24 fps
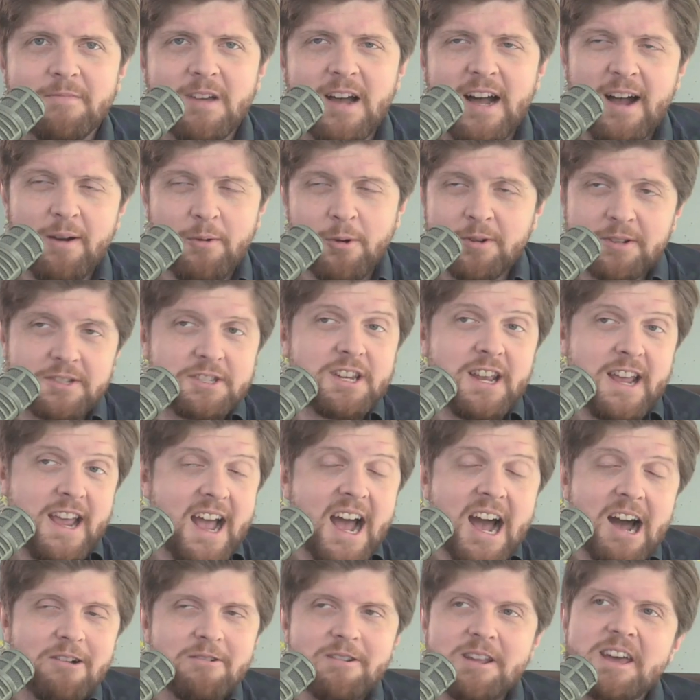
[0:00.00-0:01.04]
I won't say
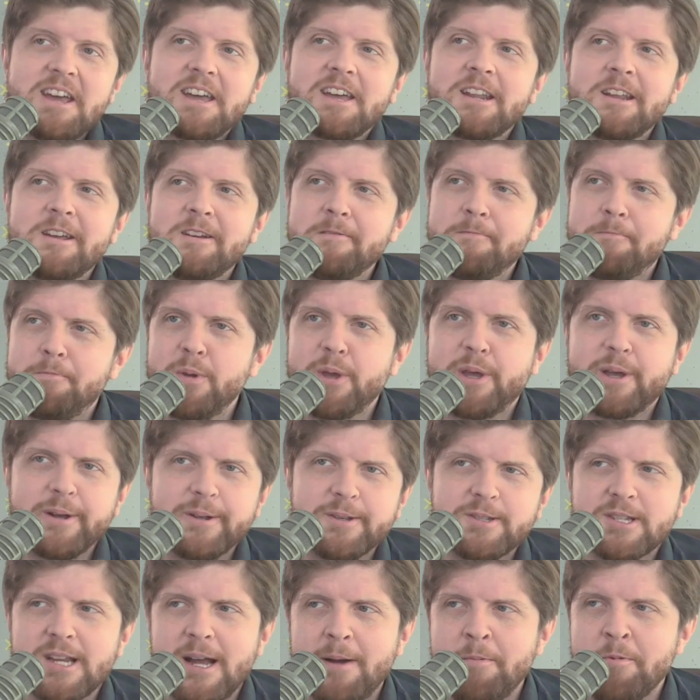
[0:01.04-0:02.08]
how negative
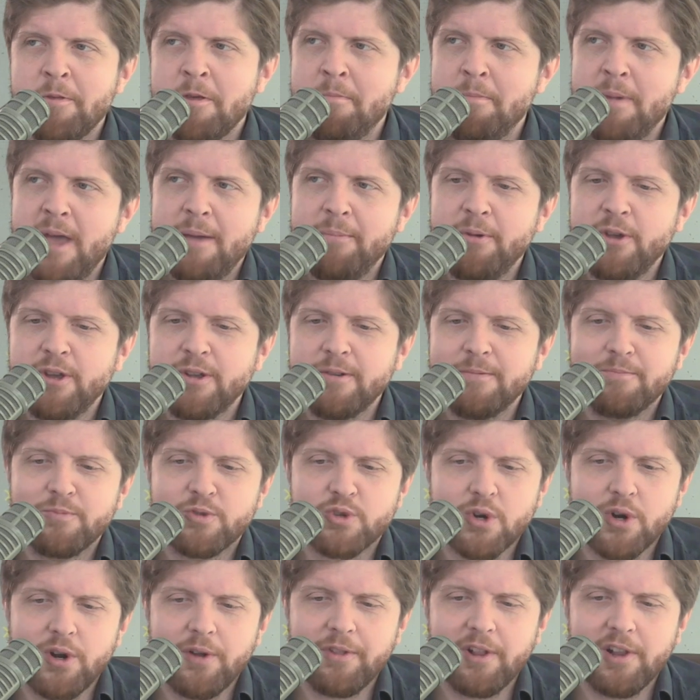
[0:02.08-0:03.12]
because some of them maybe
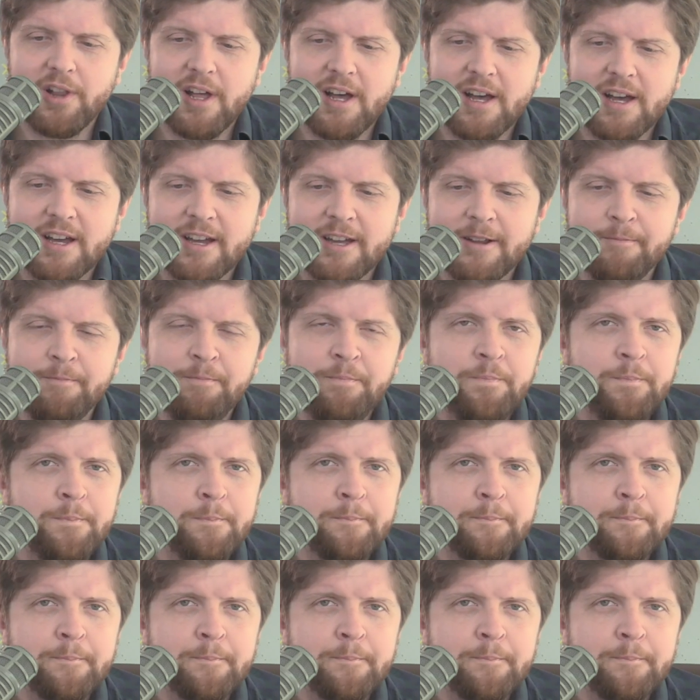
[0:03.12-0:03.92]
draw the line